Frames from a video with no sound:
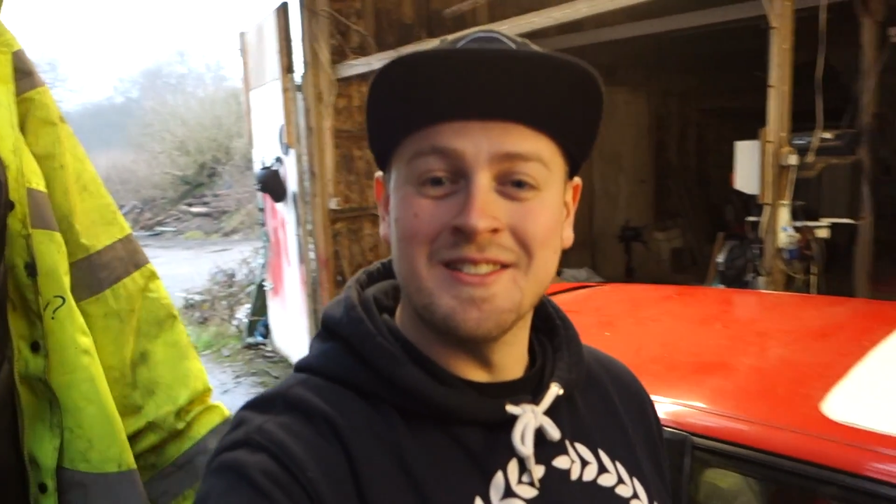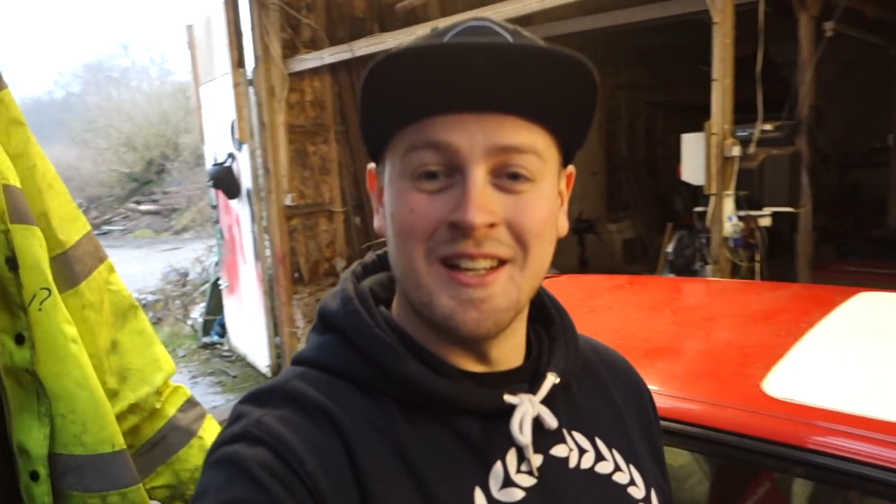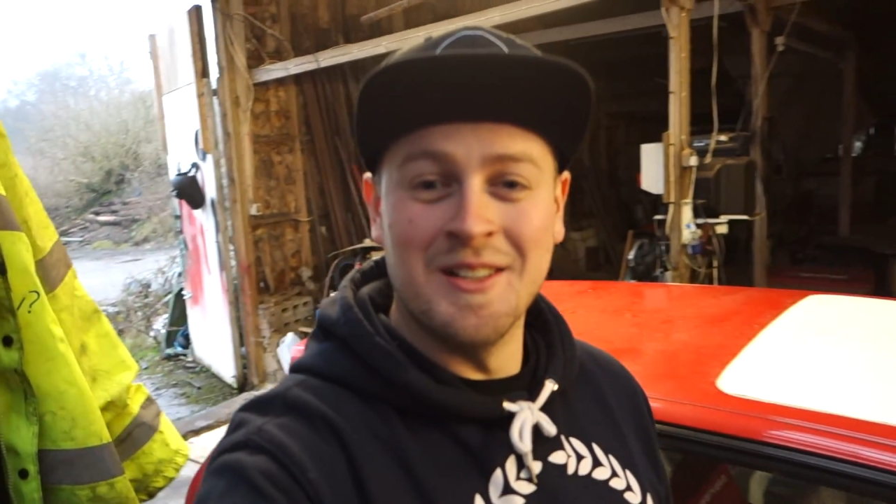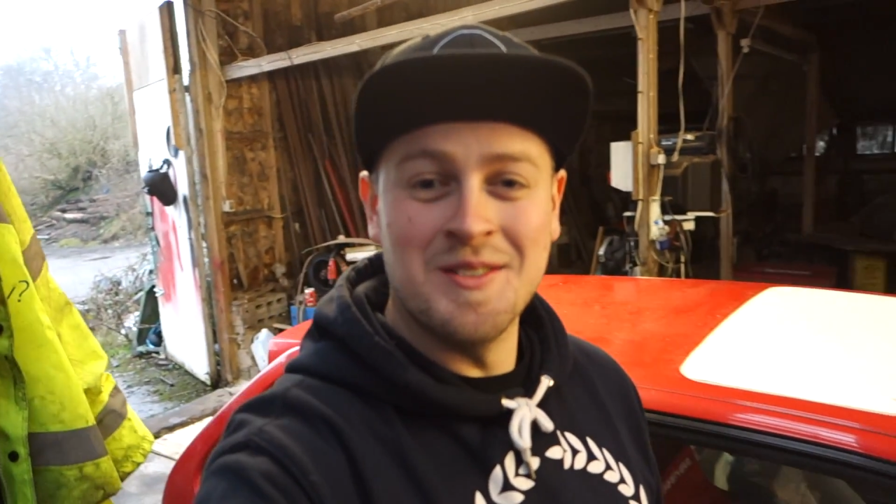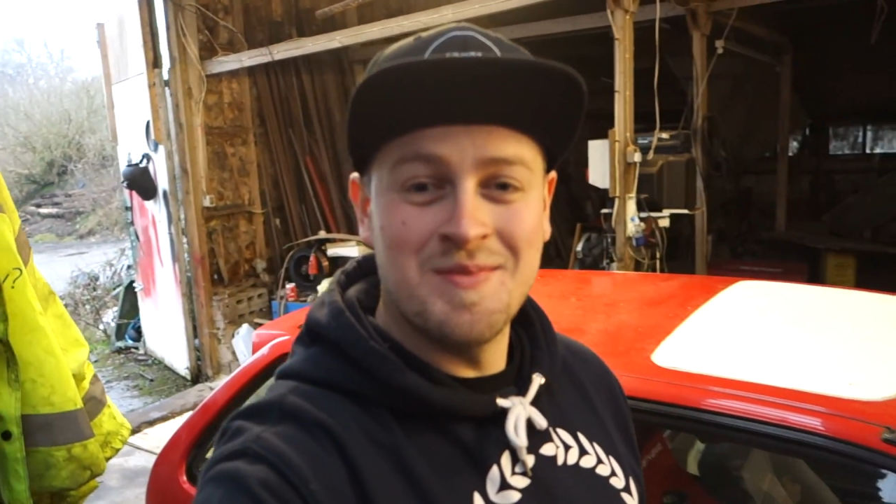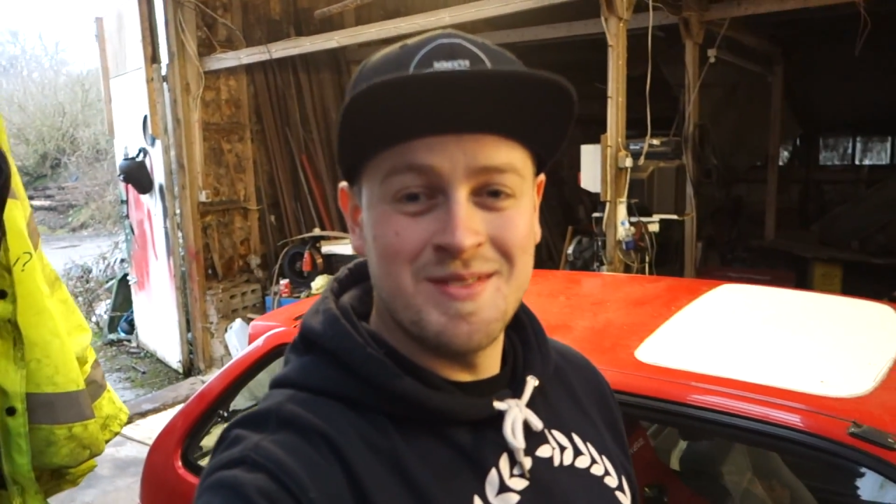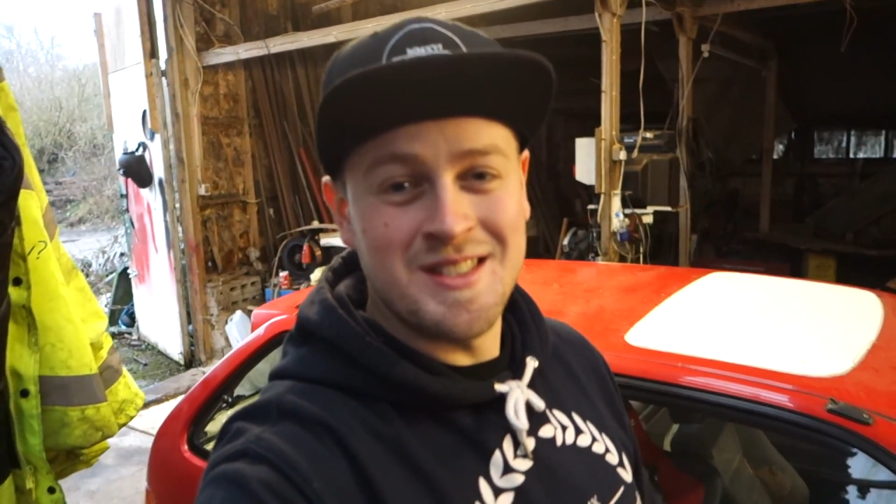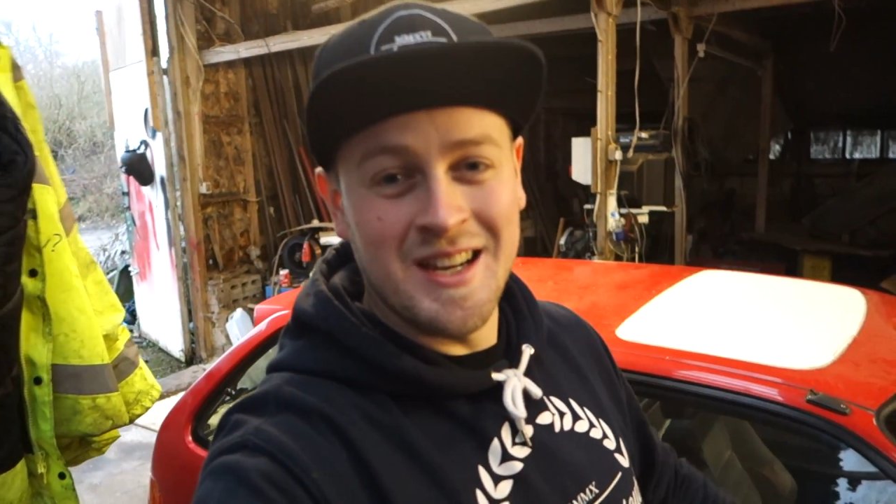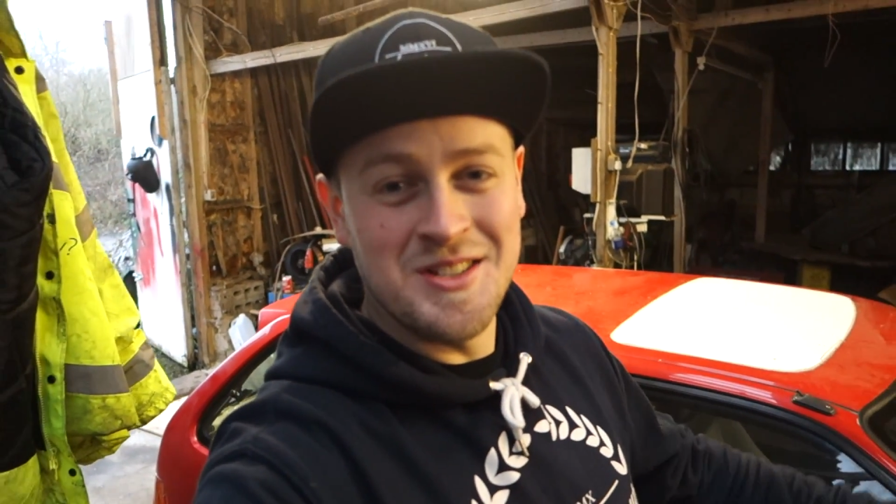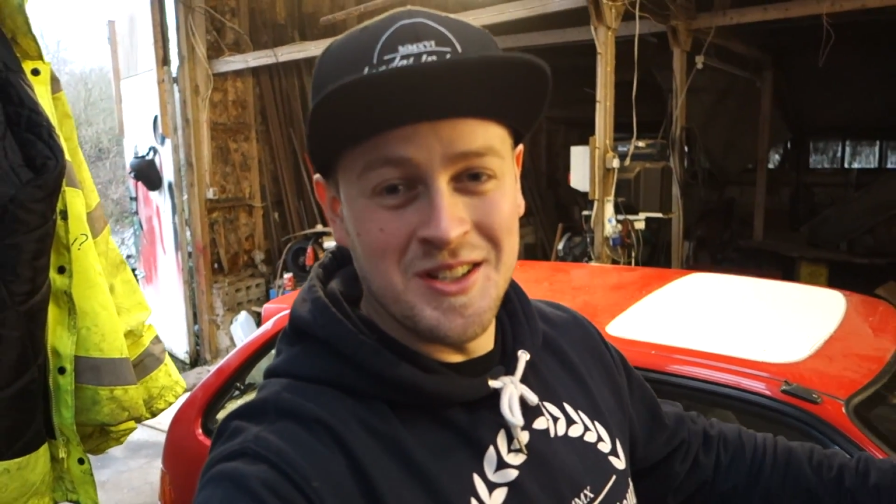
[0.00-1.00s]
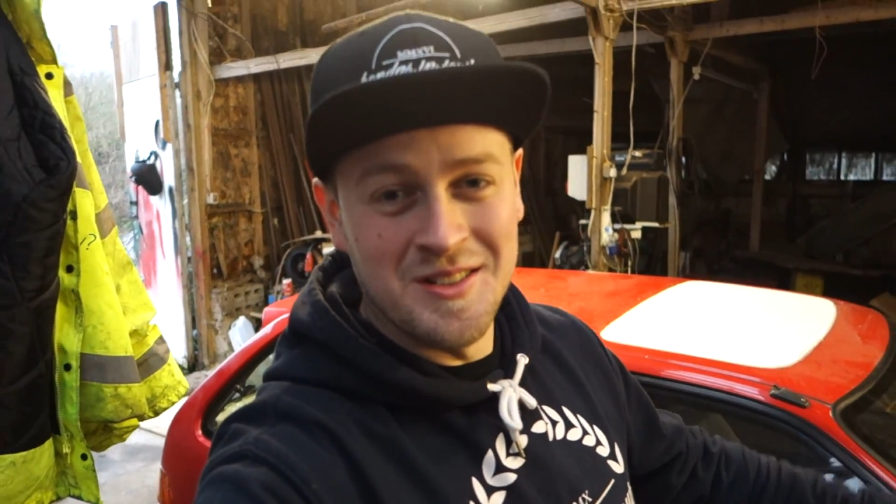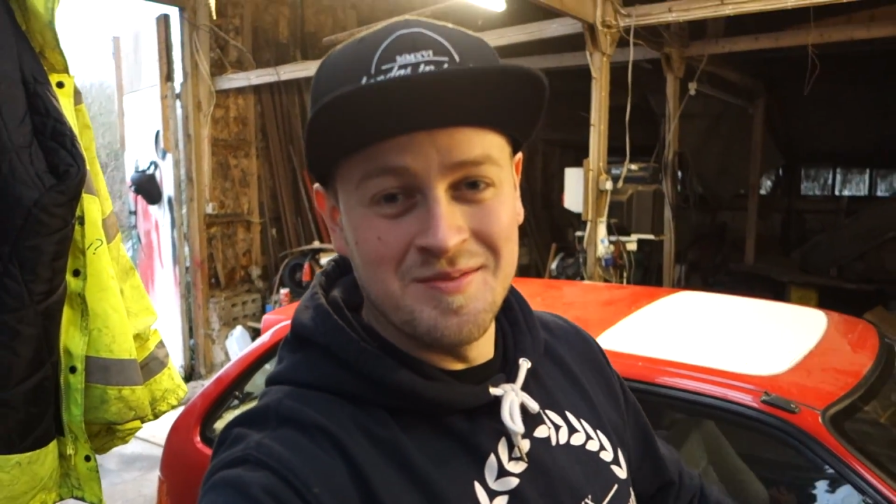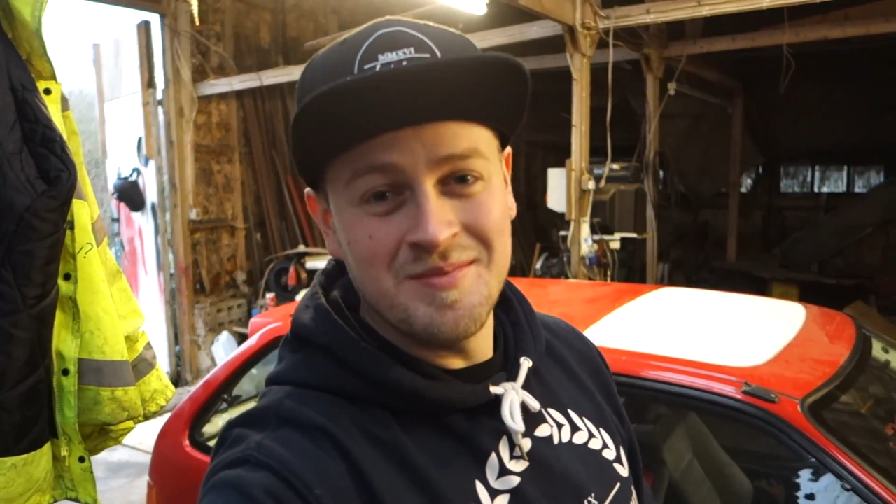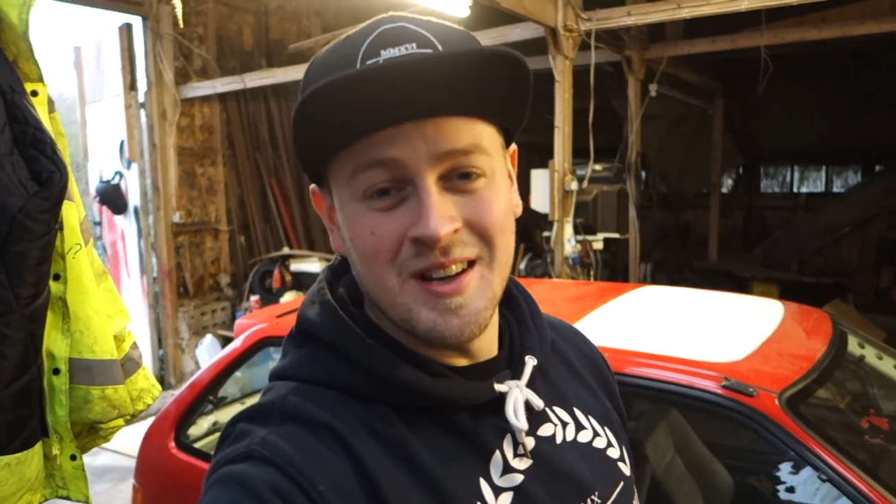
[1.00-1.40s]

So stay tuned,